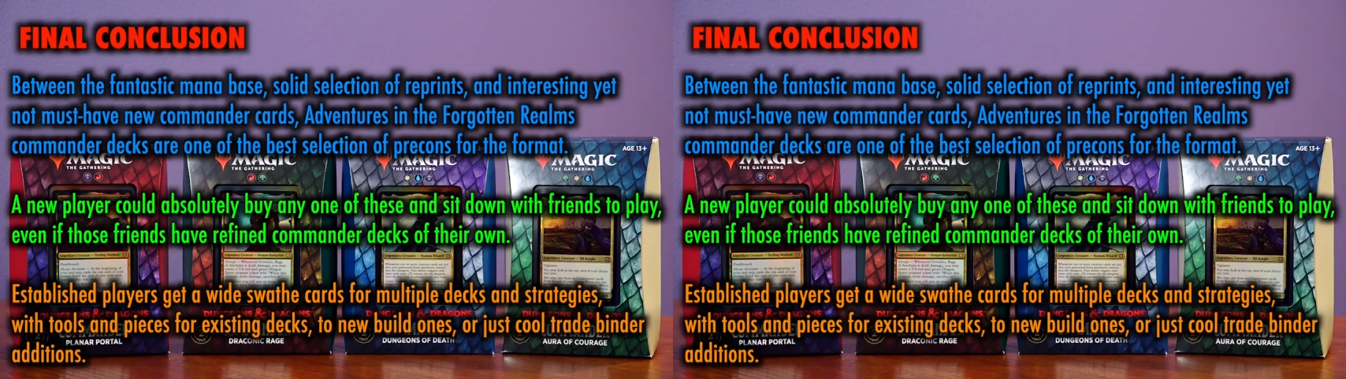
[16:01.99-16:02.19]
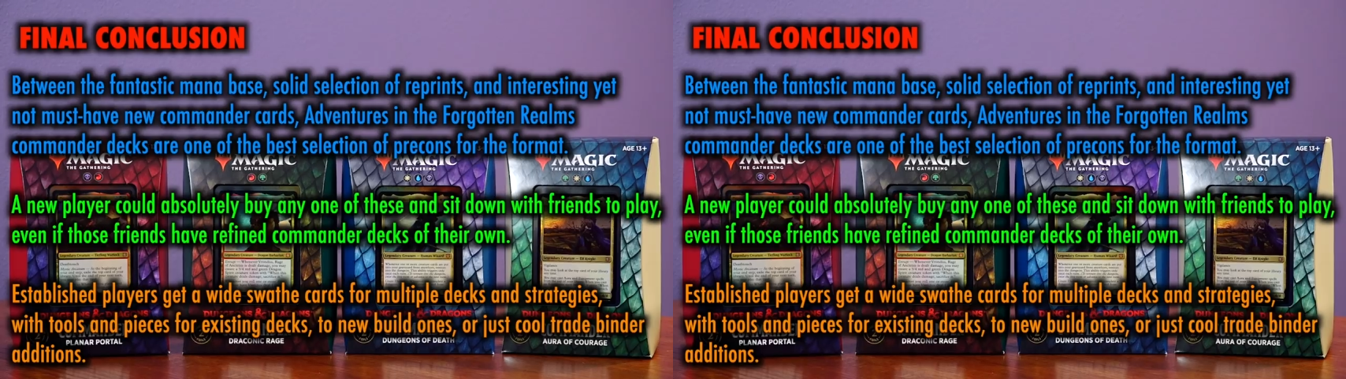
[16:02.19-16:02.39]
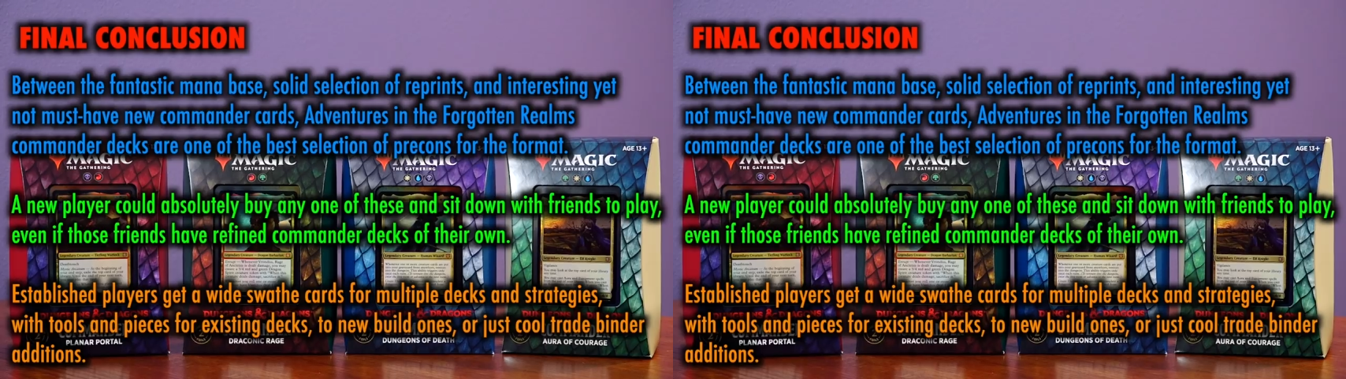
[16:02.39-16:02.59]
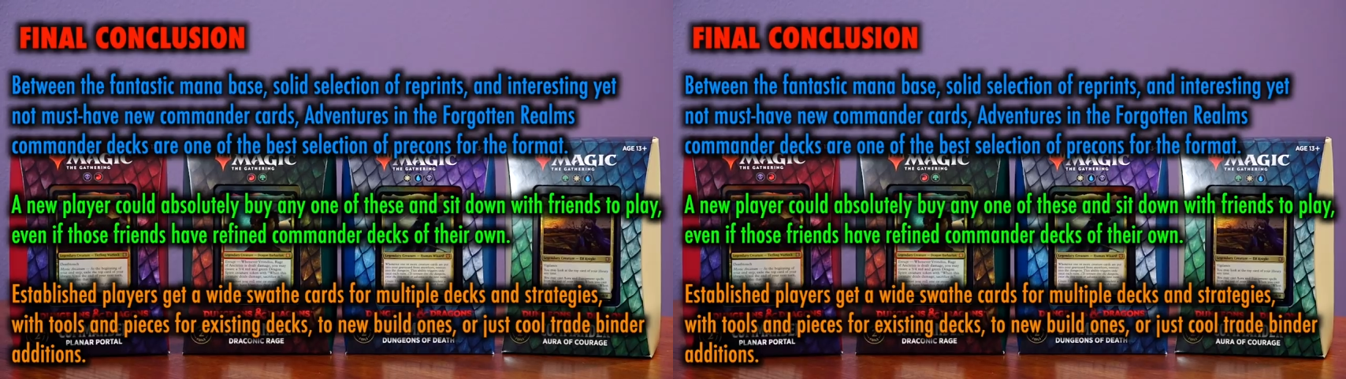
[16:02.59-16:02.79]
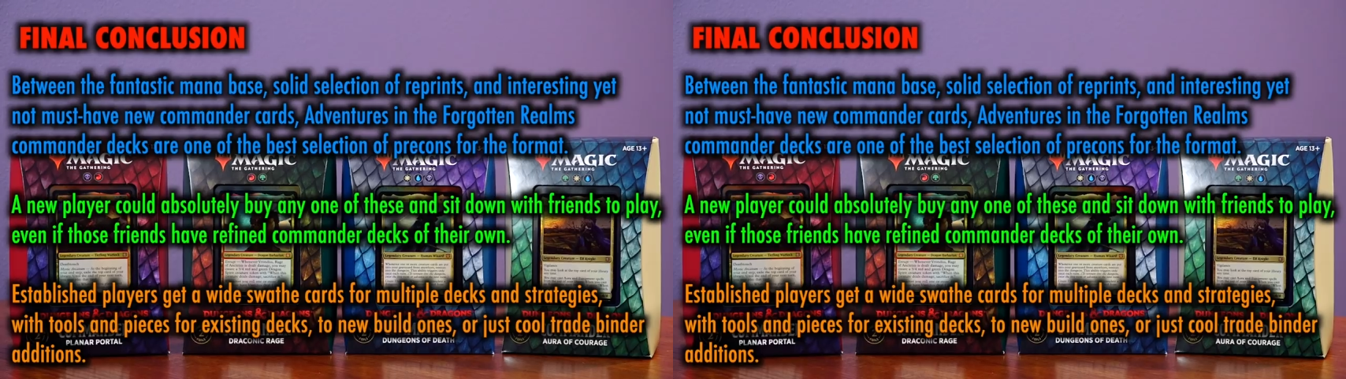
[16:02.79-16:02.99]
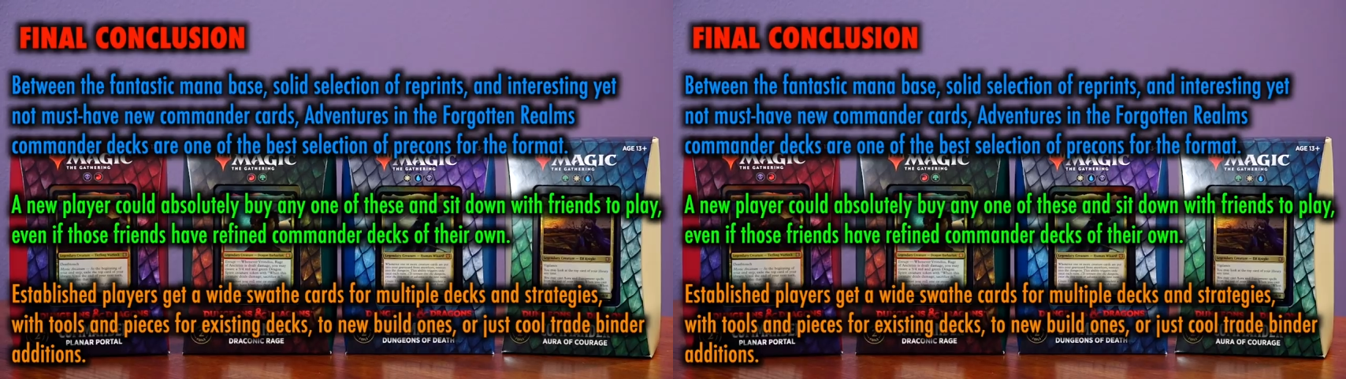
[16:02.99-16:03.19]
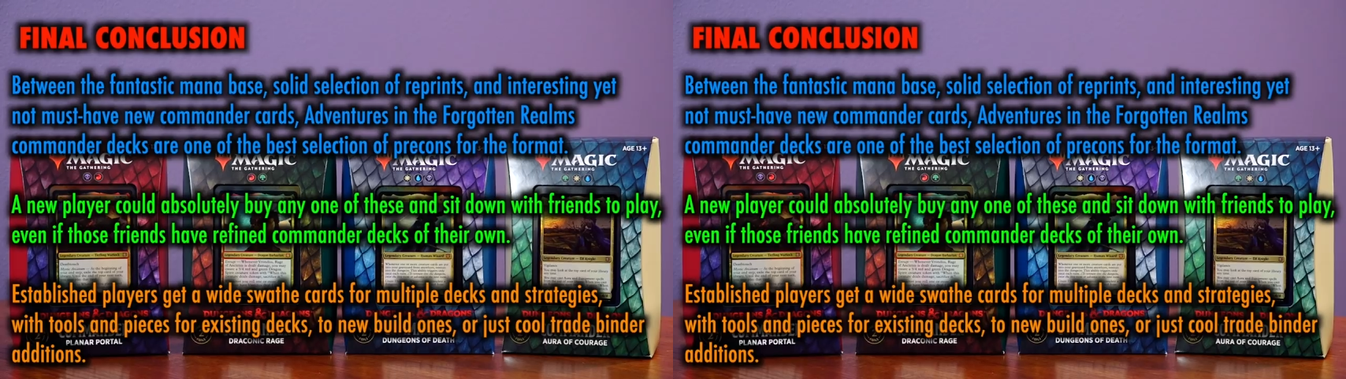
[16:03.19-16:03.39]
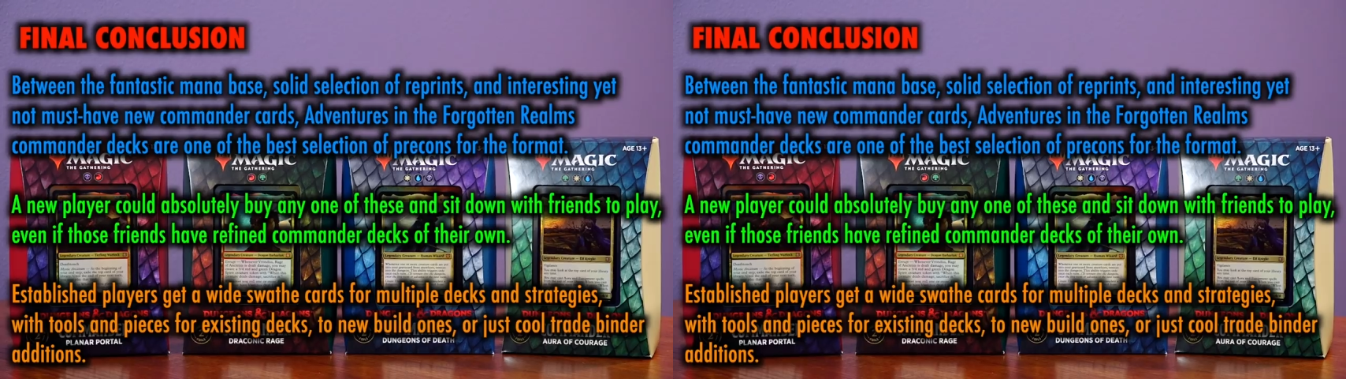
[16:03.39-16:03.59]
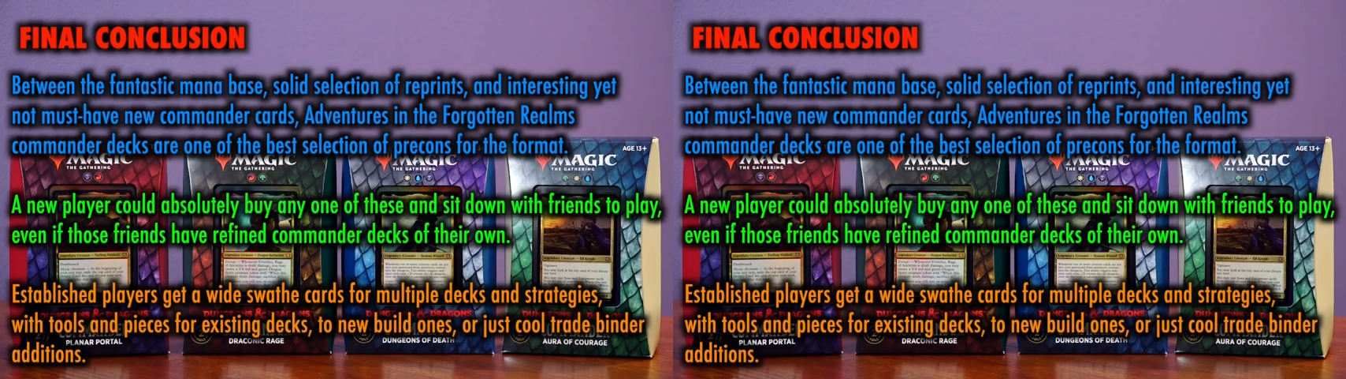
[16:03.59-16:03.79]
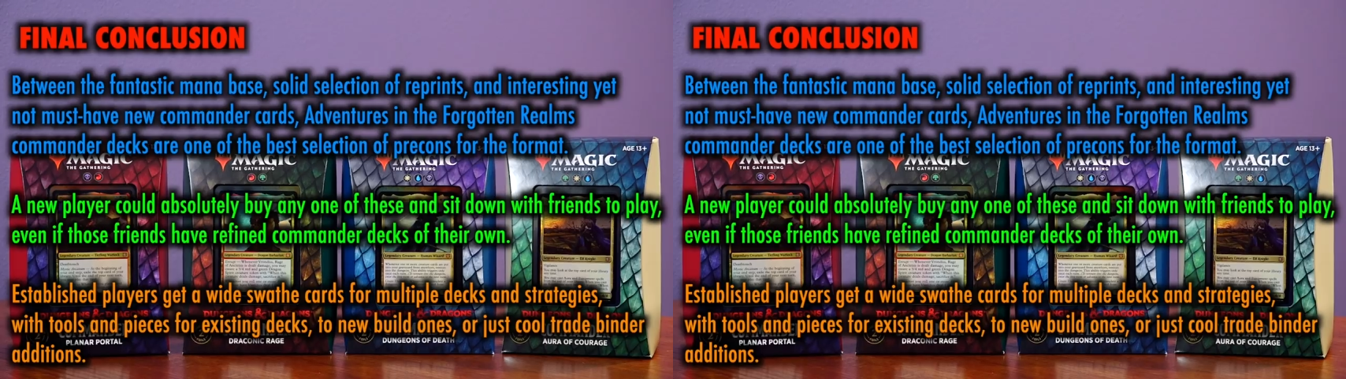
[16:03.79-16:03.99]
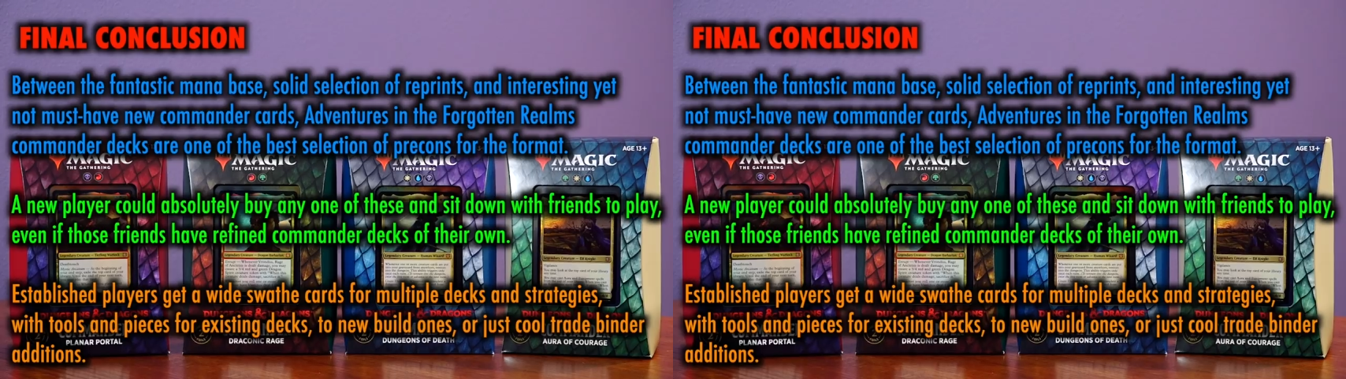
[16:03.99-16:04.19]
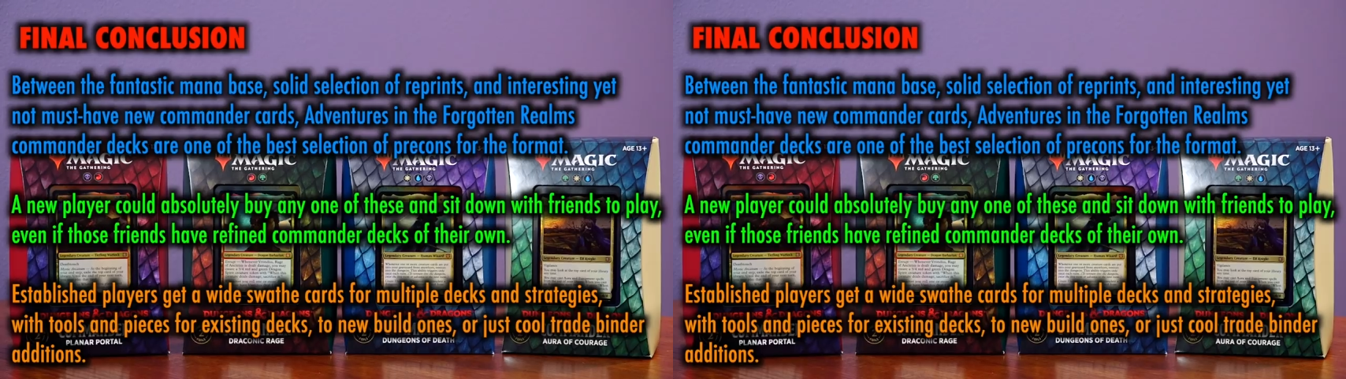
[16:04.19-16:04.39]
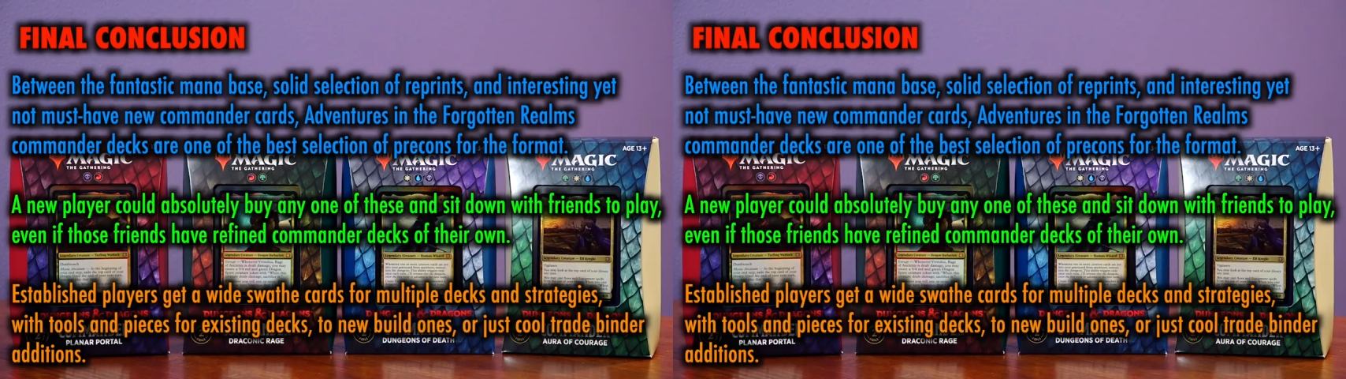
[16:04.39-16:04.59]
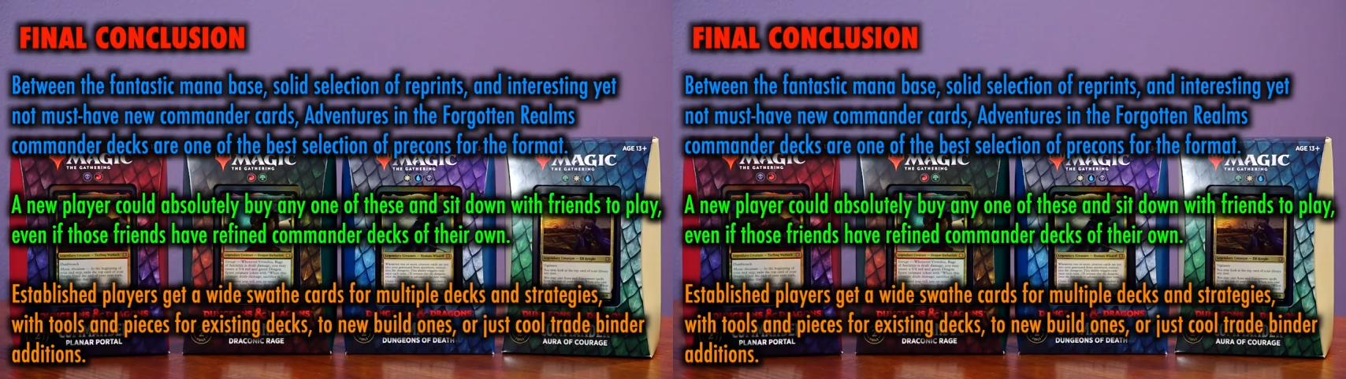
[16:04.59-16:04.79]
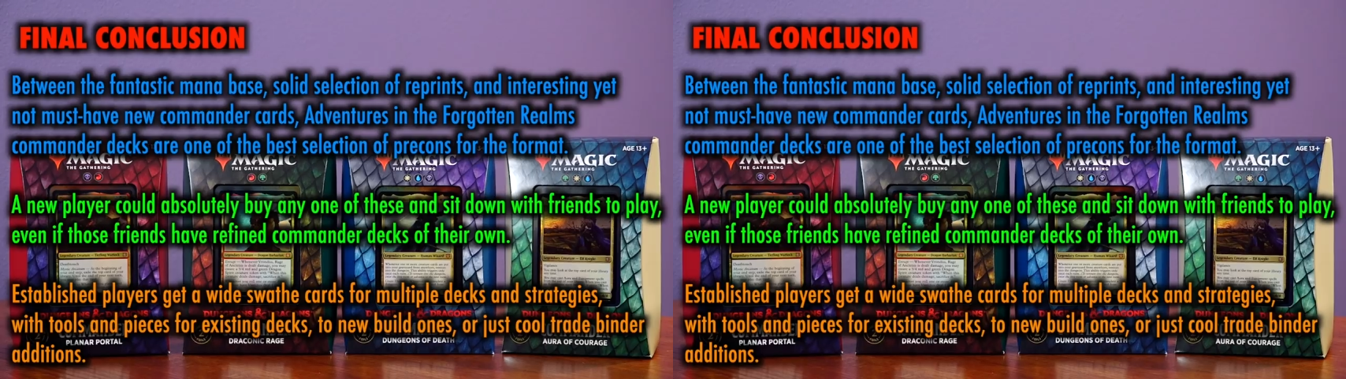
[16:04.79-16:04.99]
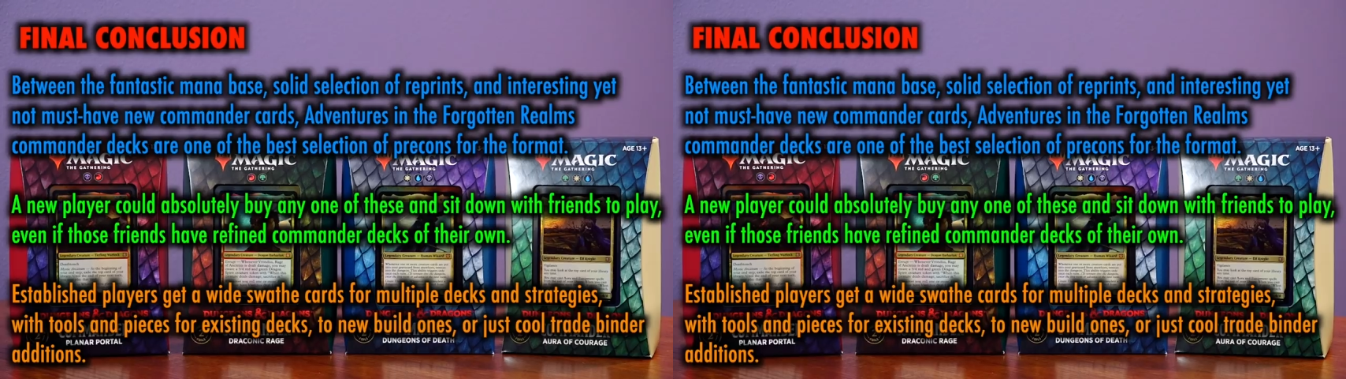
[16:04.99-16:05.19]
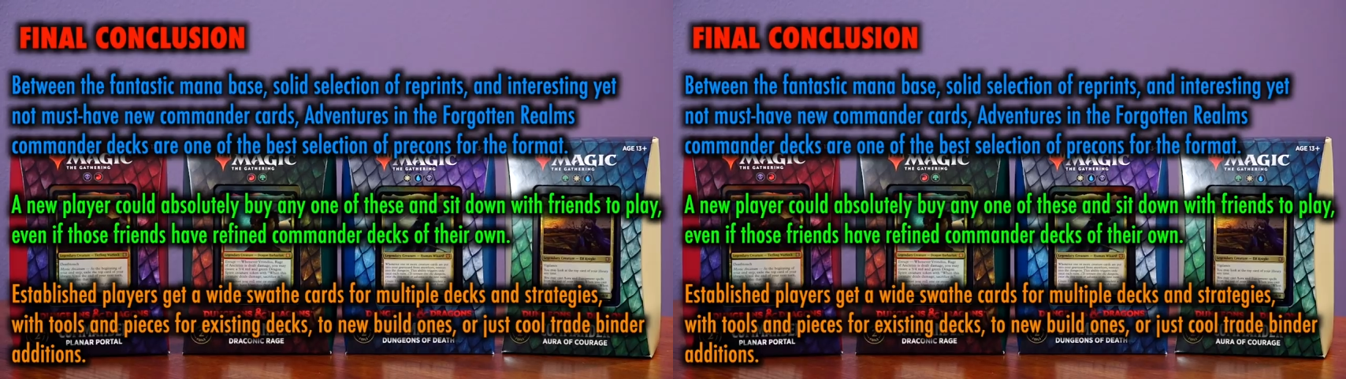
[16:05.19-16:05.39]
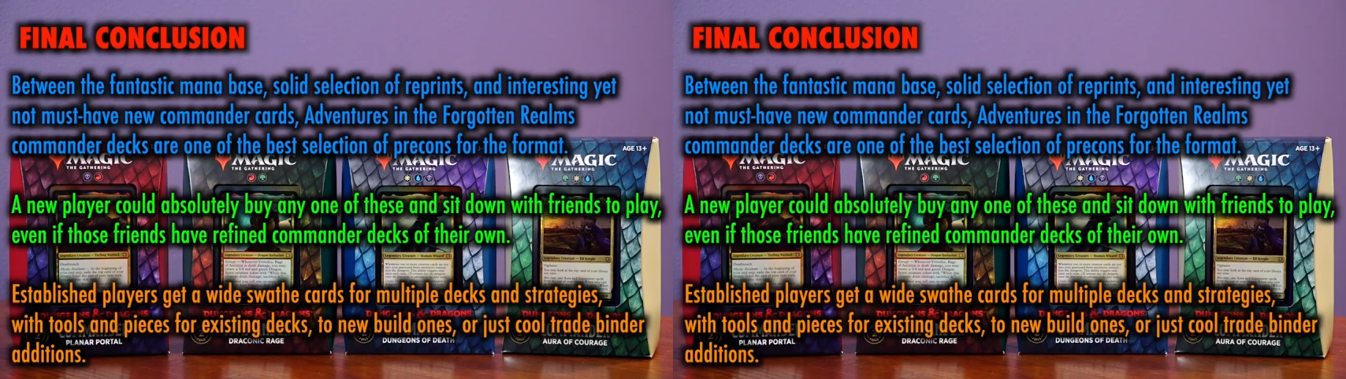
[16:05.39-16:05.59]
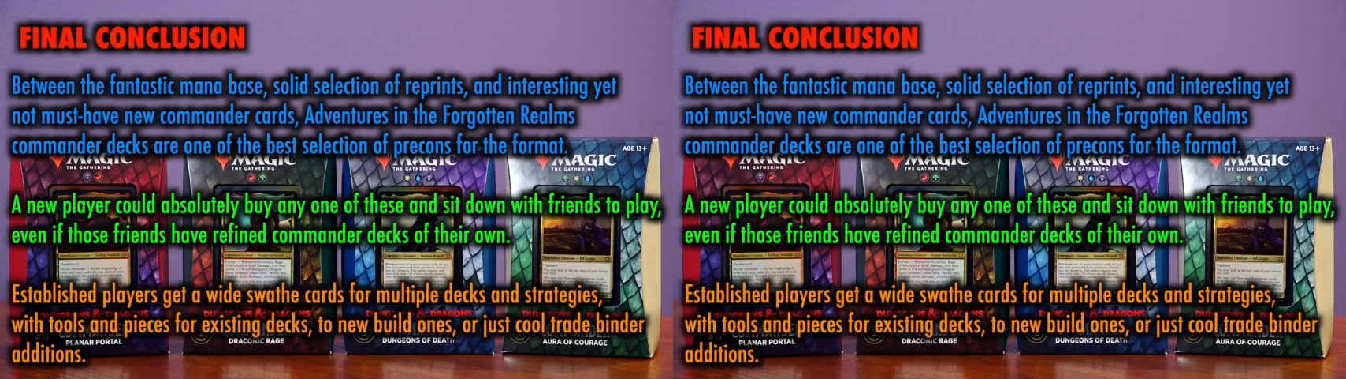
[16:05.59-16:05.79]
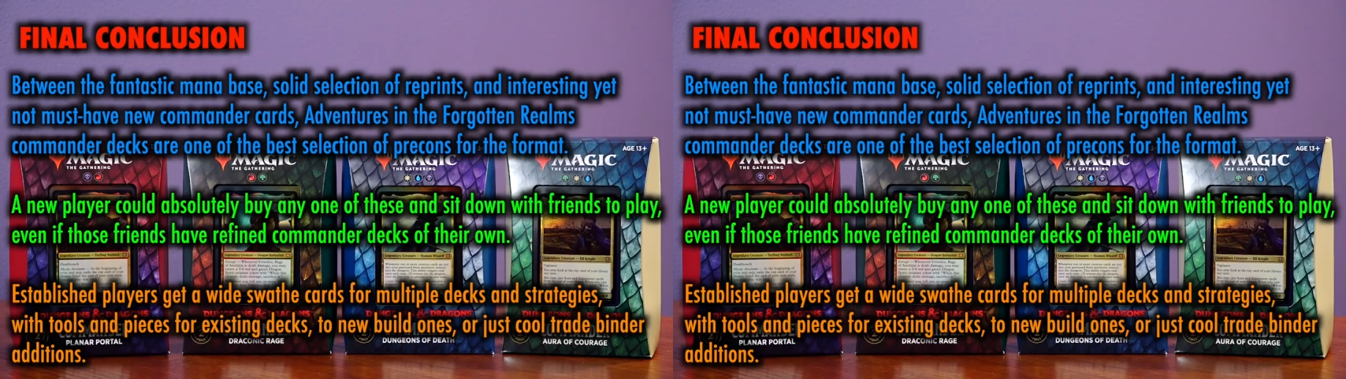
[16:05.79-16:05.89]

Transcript: No face is visible, so there are no lips to read.